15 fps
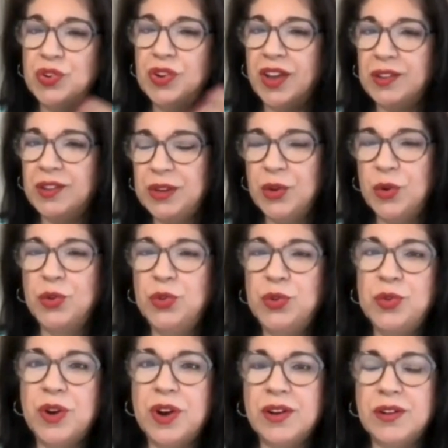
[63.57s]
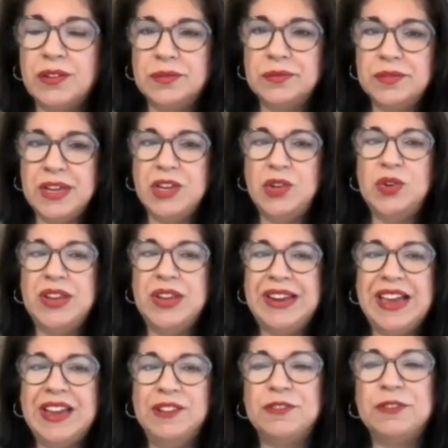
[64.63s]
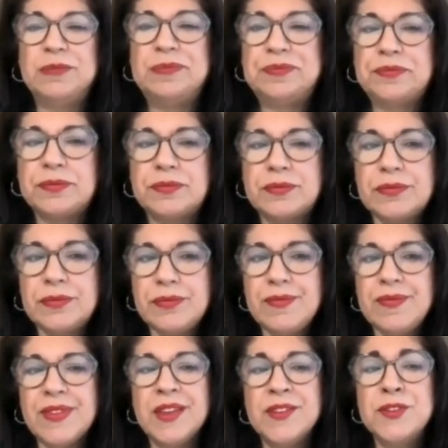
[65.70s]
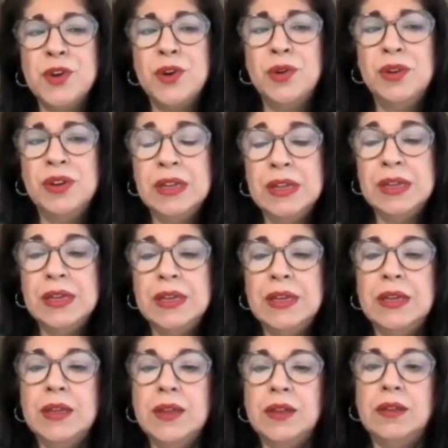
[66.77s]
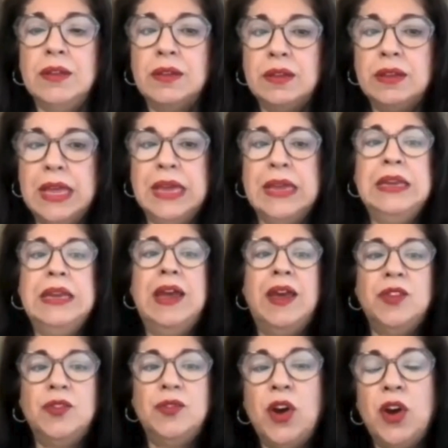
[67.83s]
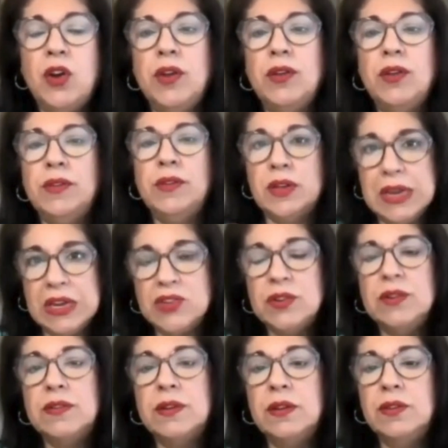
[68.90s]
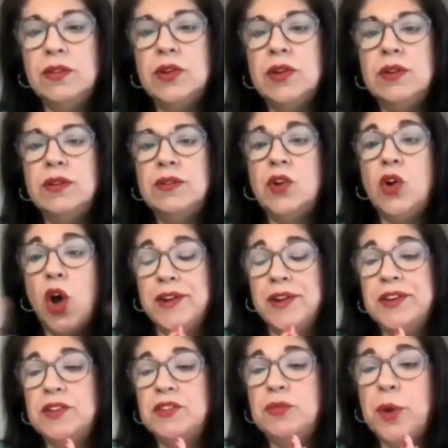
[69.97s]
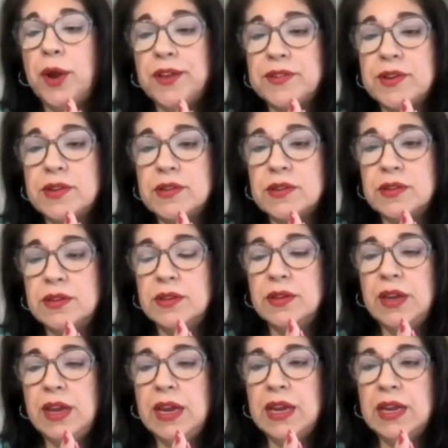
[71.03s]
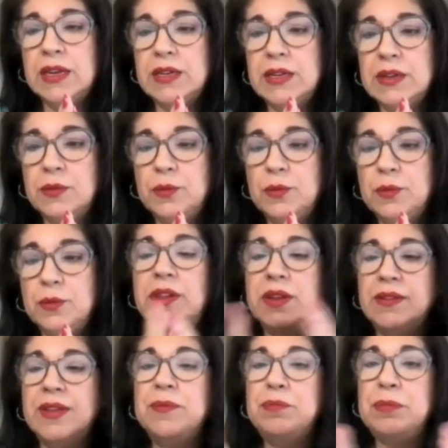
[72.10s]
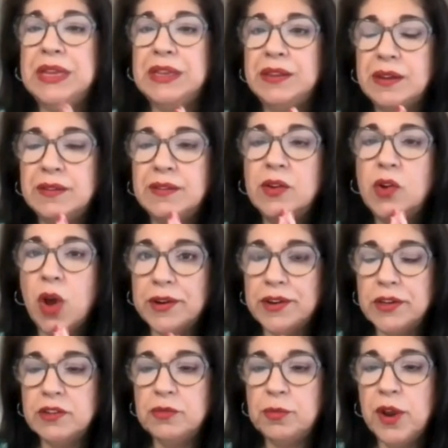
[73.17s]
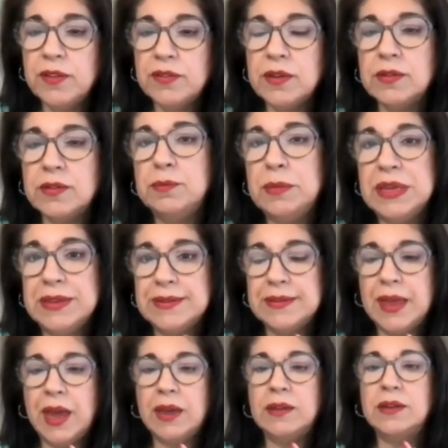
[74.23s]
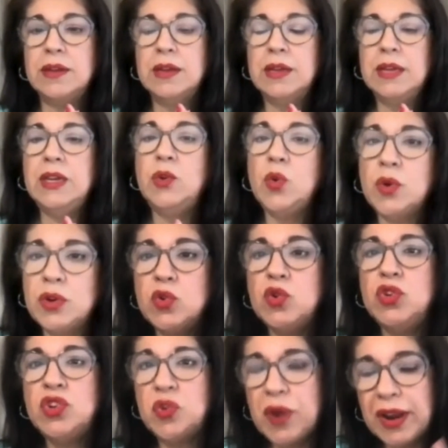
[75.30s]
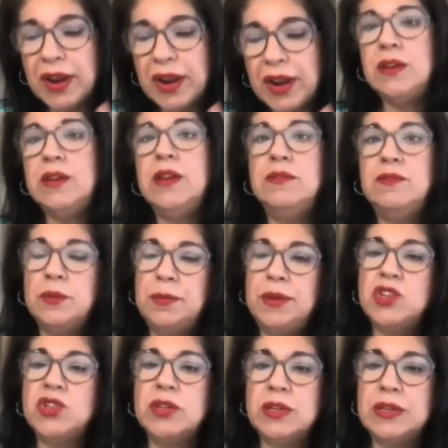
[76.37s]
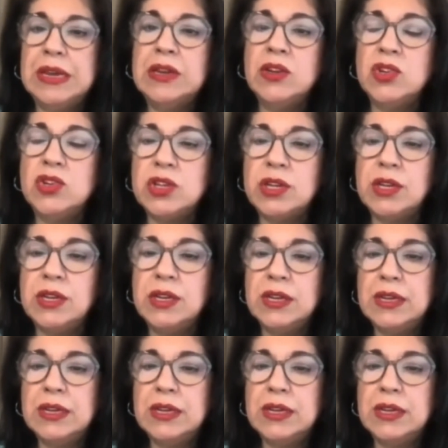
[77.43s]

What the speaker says: as we go through our day-to-day life. So then as far as attention is concerned, it's a cognitive process. And what does that mean that it's a cognitive process? Means that in order to direct that information and energy,